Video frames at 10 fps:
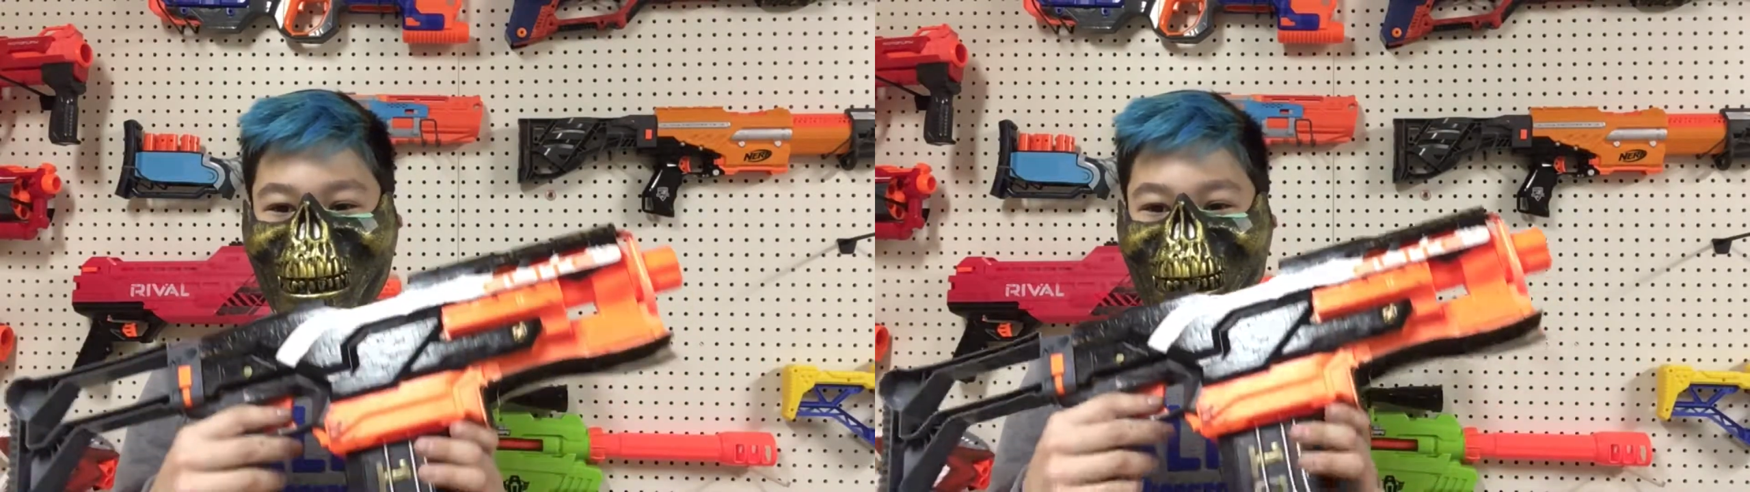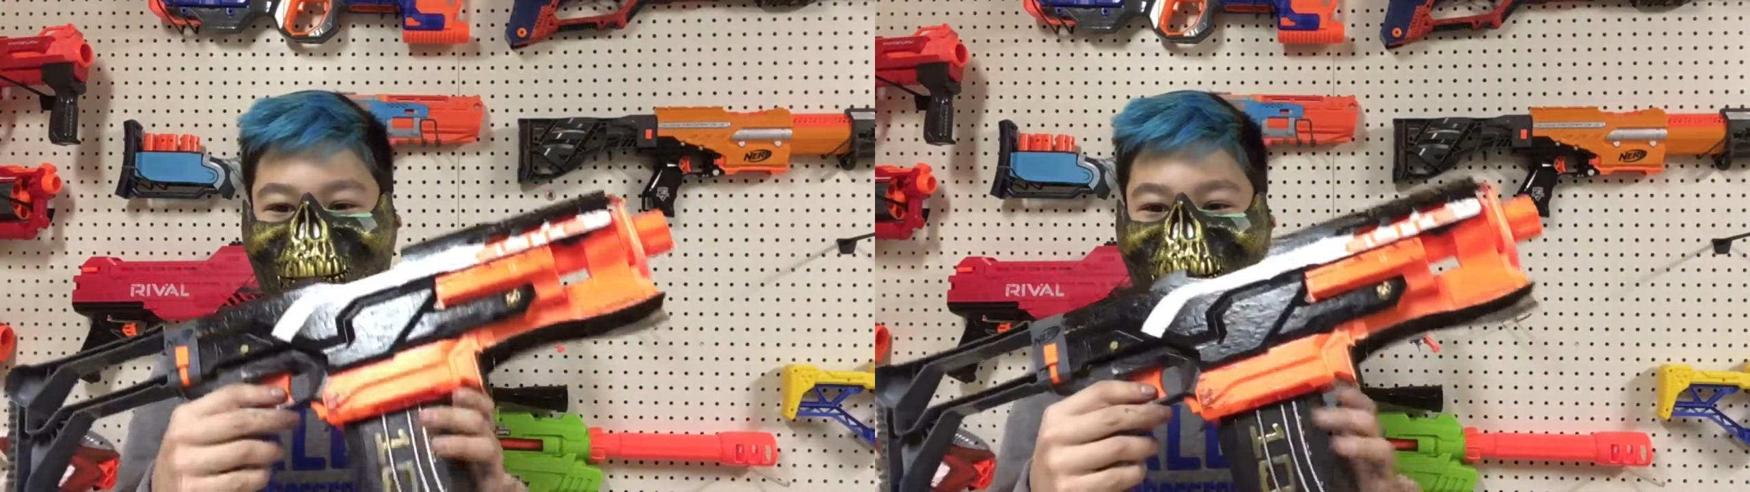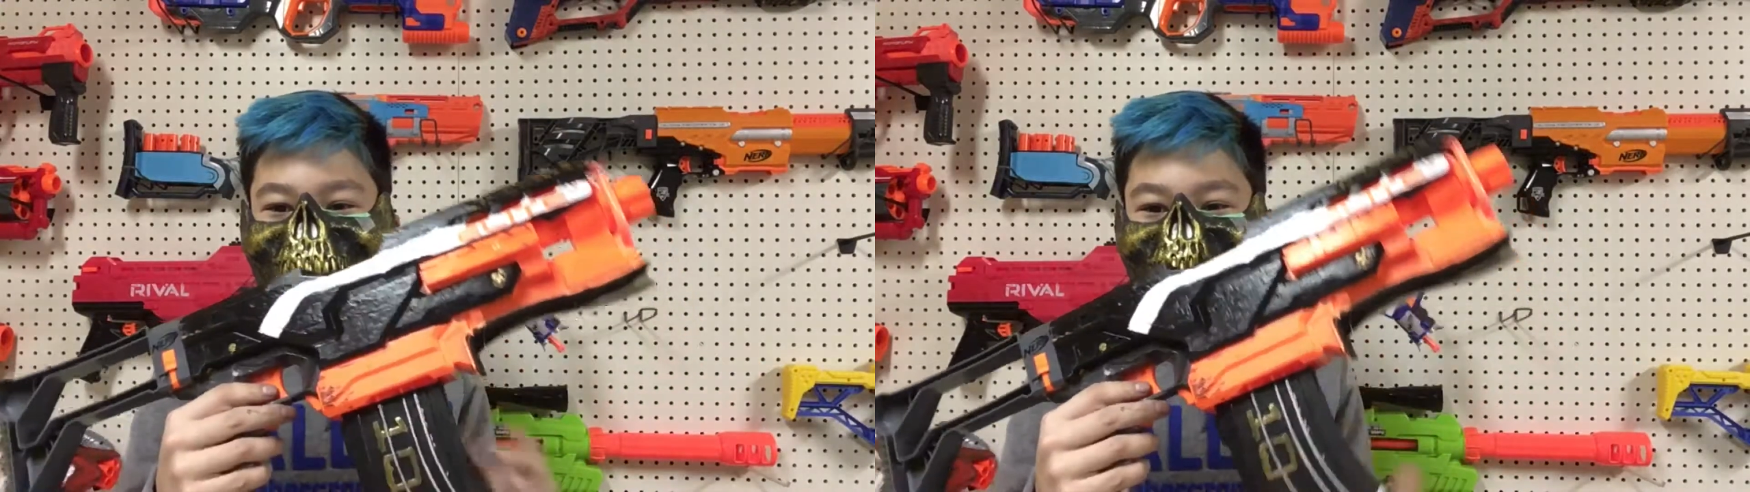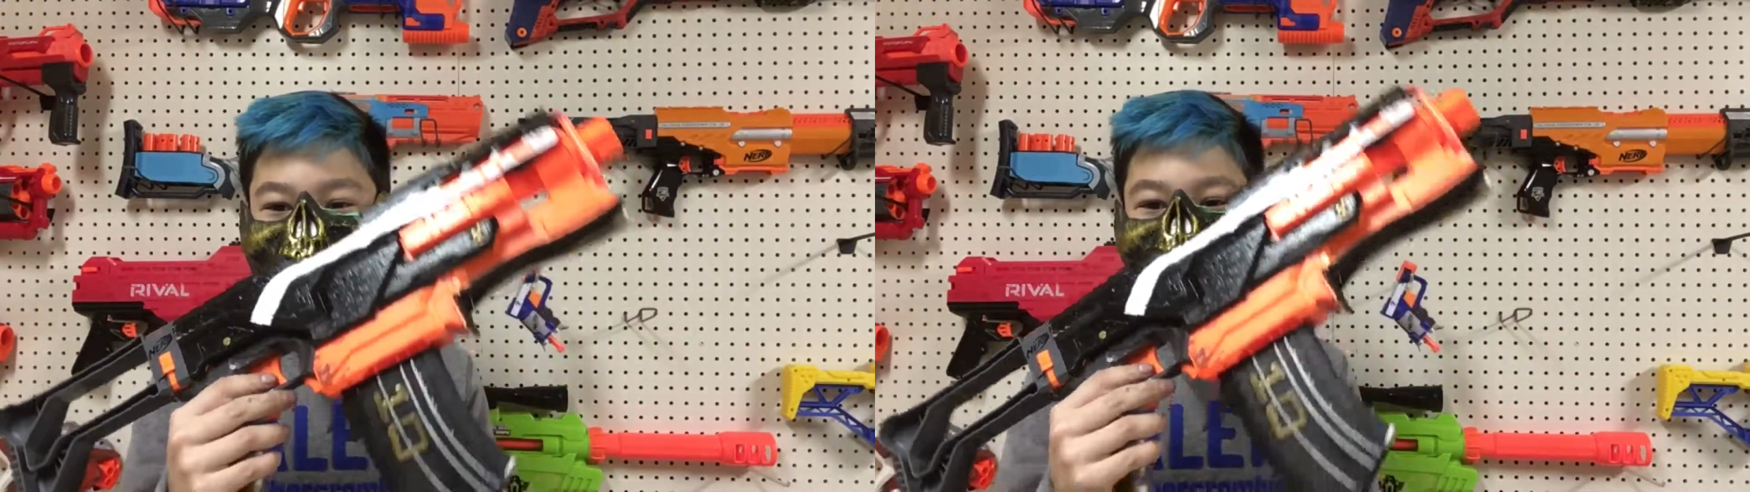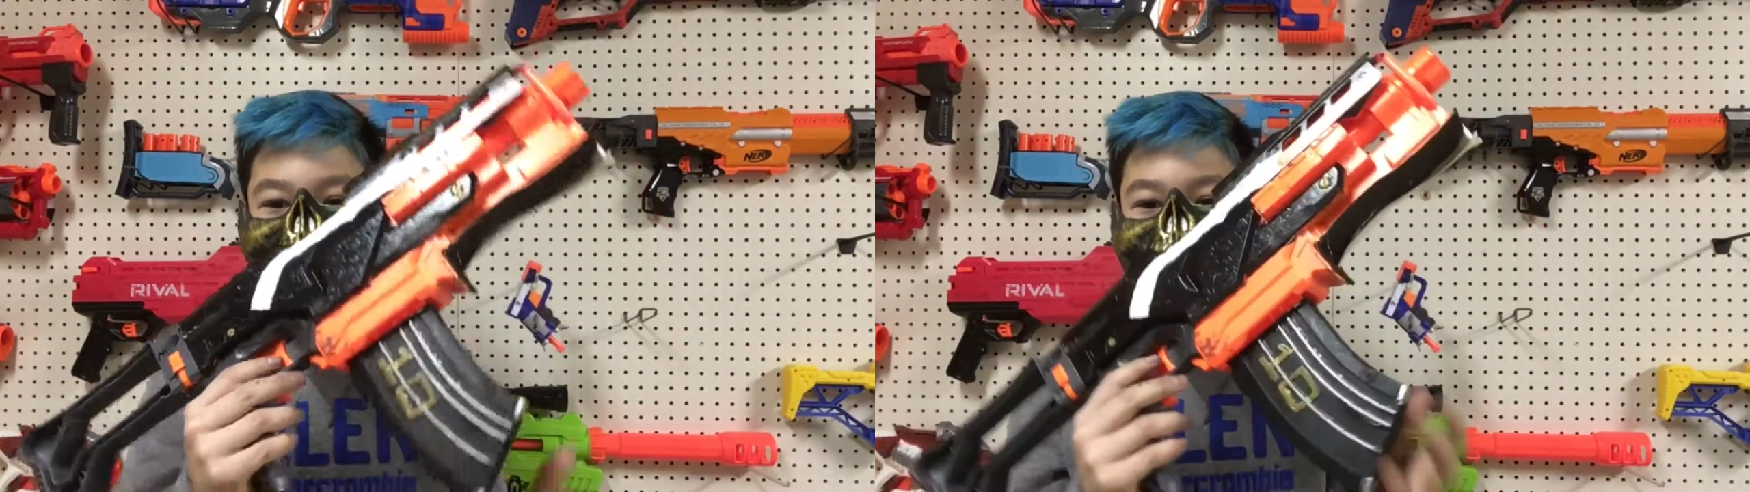pretty chill.
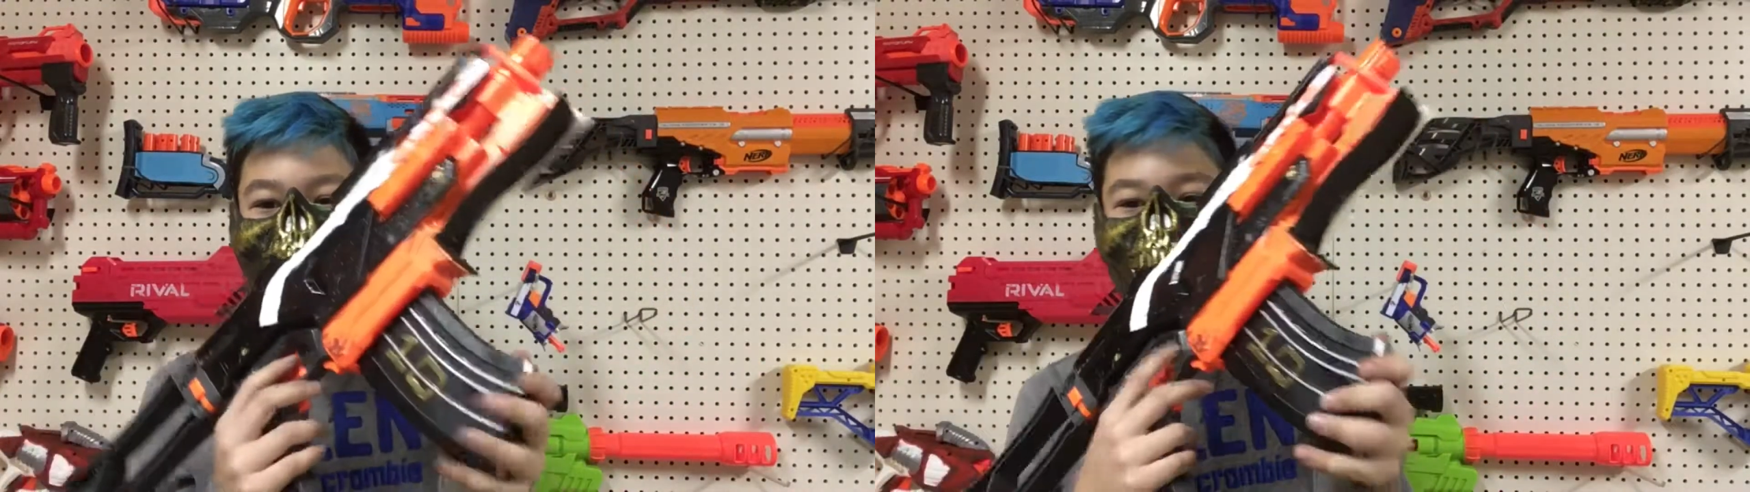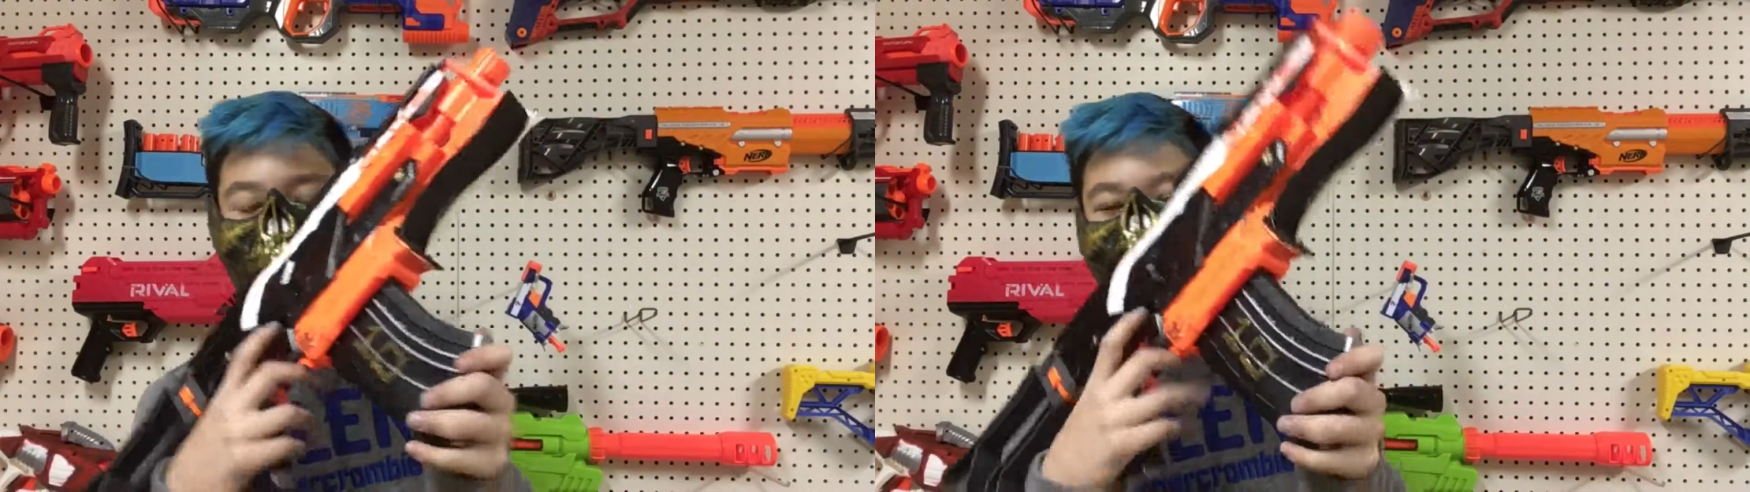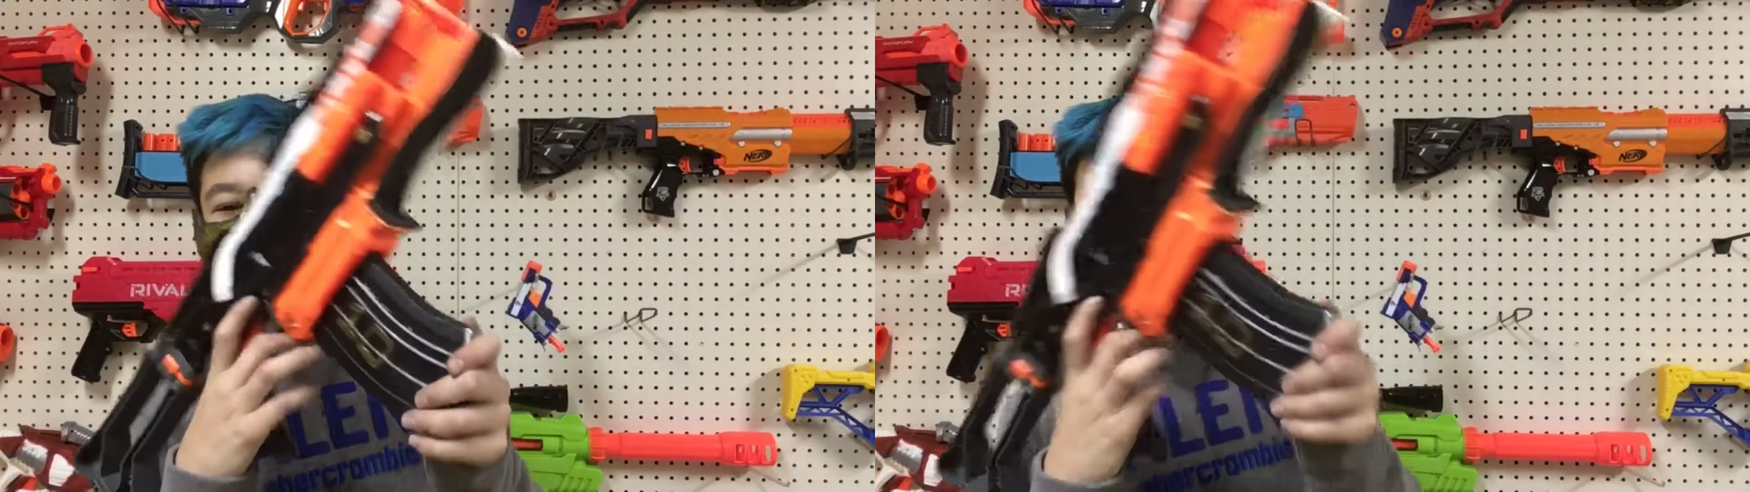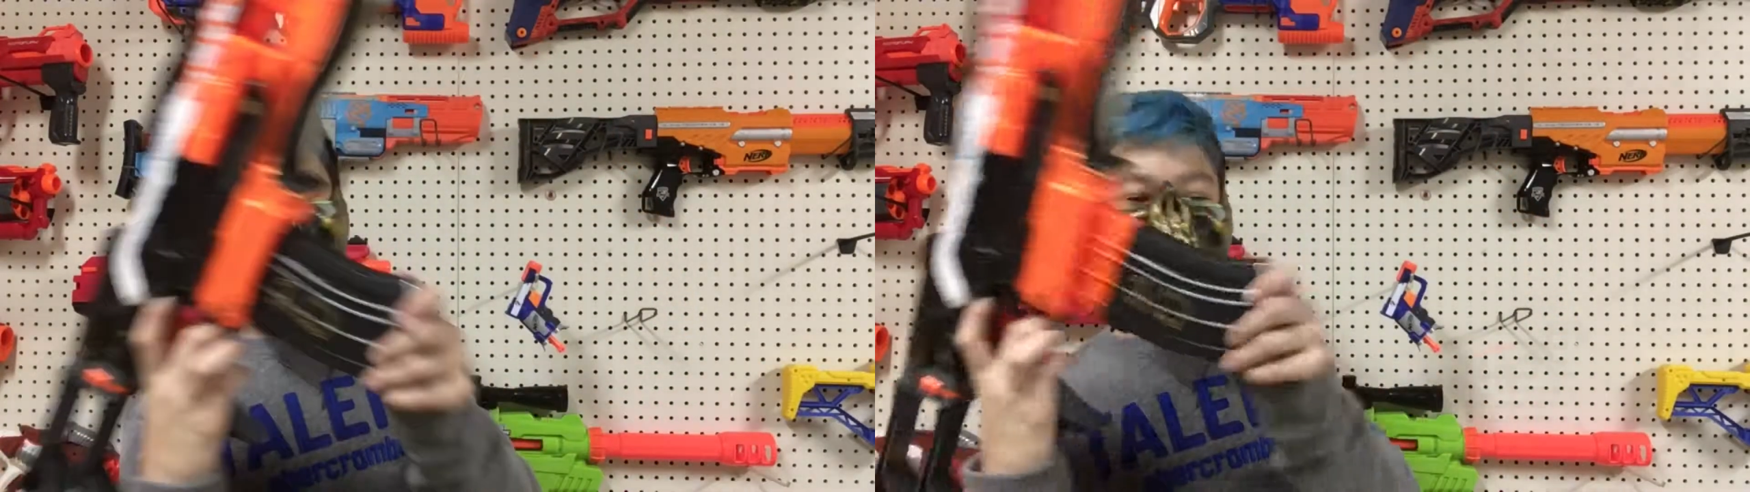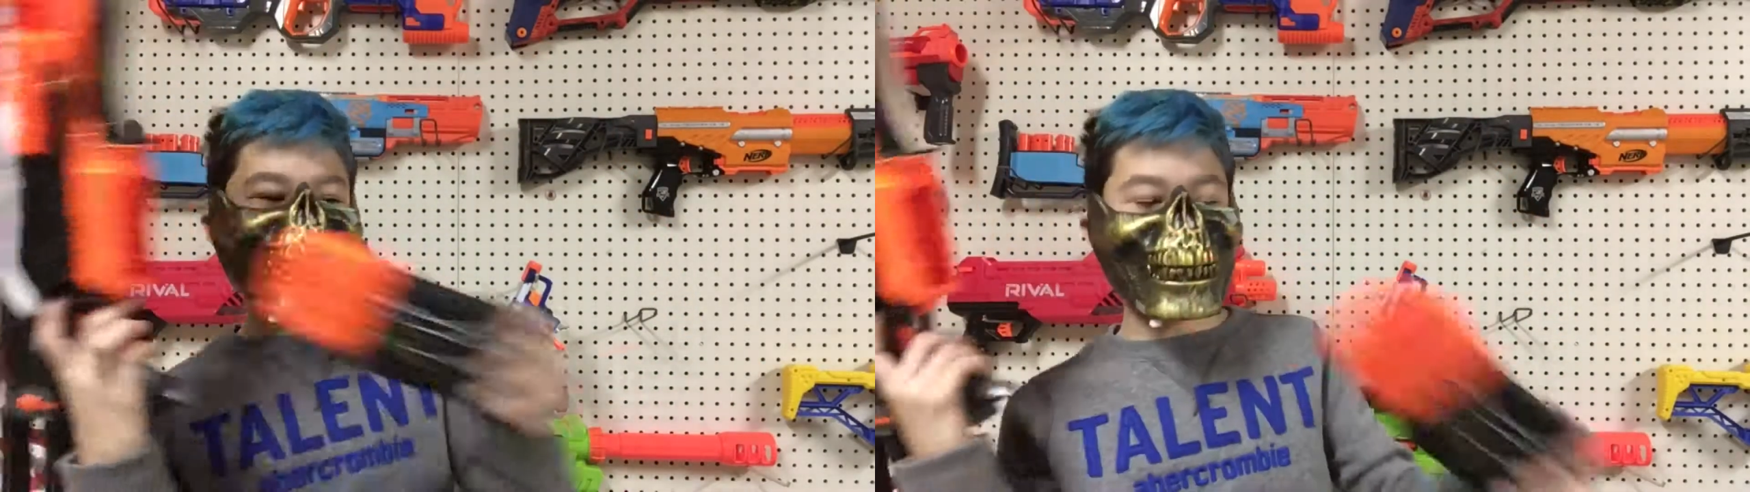
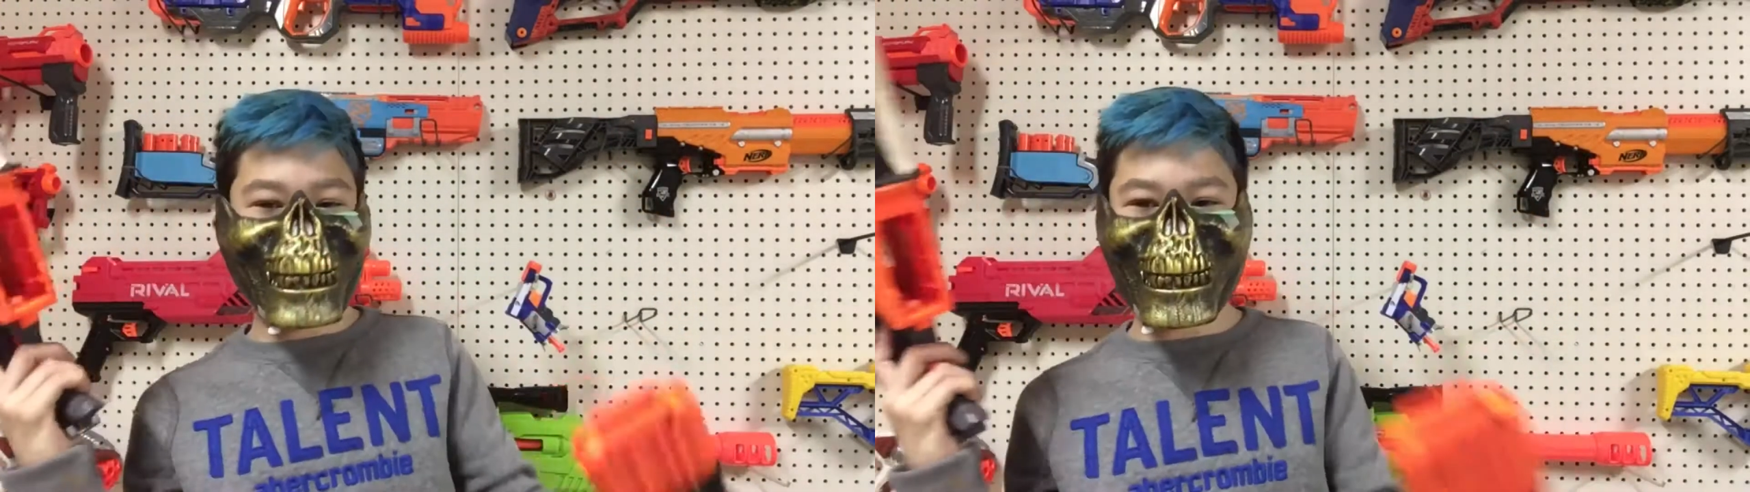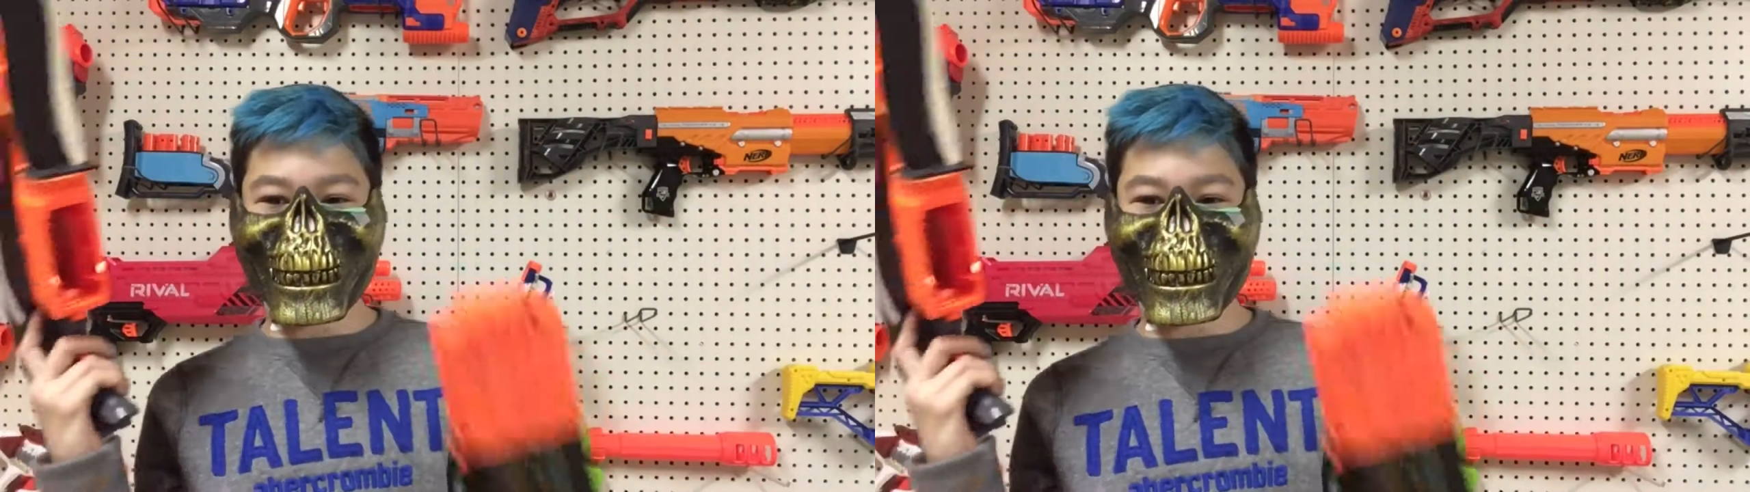Painted mag.